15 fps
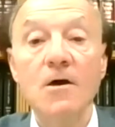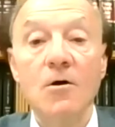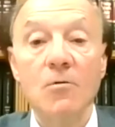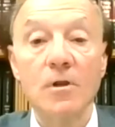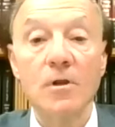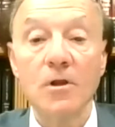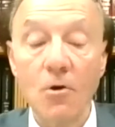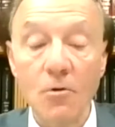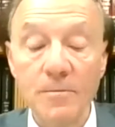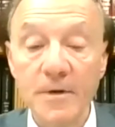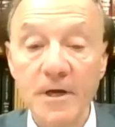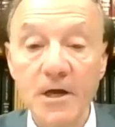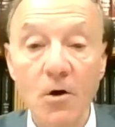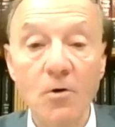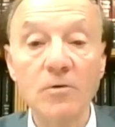Well, lo and
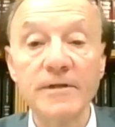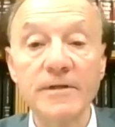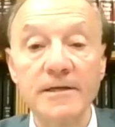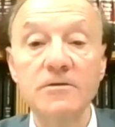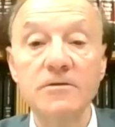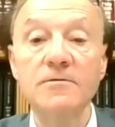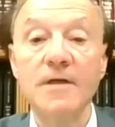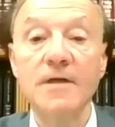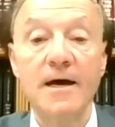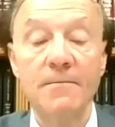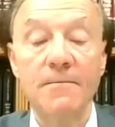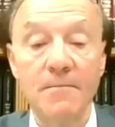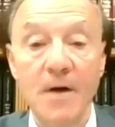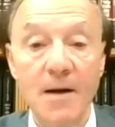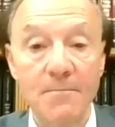behold, they do that.
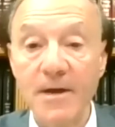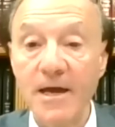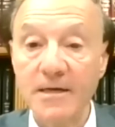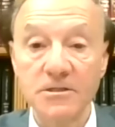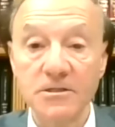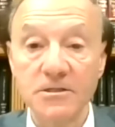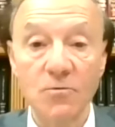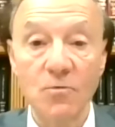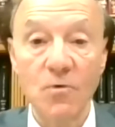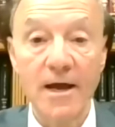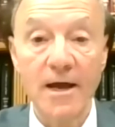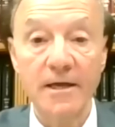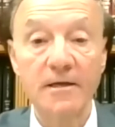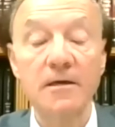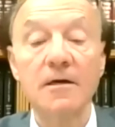Mom passes
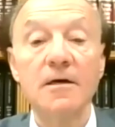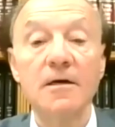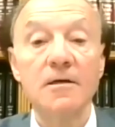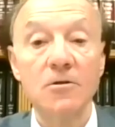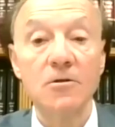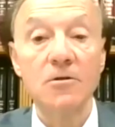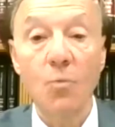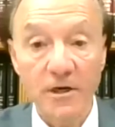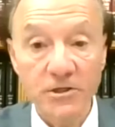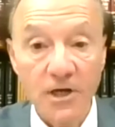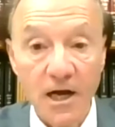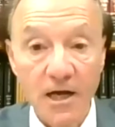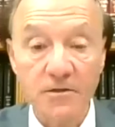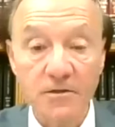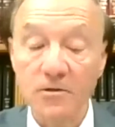away. The one
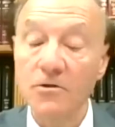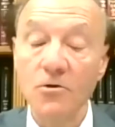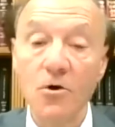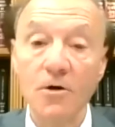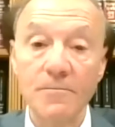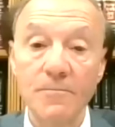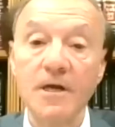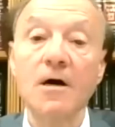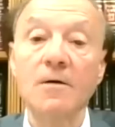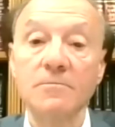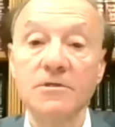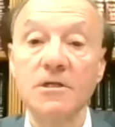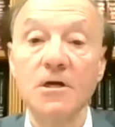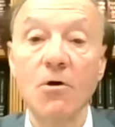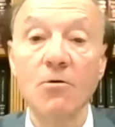child in New York
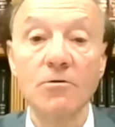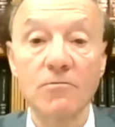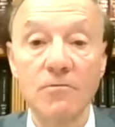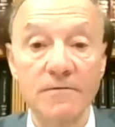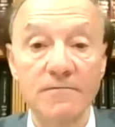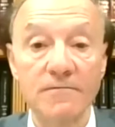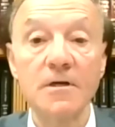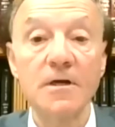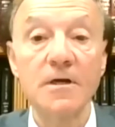becomes the owner of the